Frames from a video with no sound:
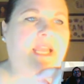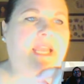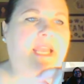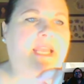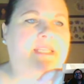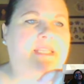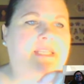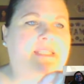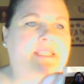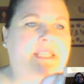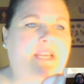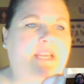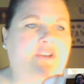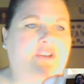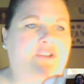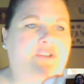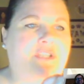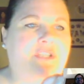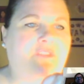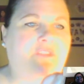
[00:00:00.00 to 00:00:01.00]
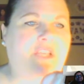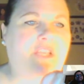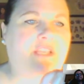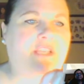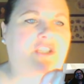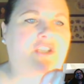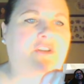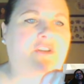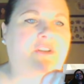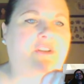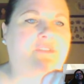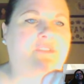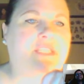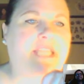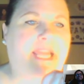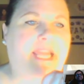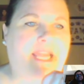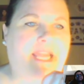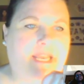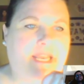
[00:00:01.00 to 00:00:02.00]
and a standard deviation of
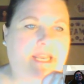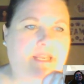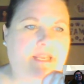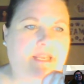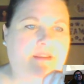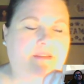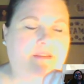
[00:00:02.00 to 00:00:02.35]
10.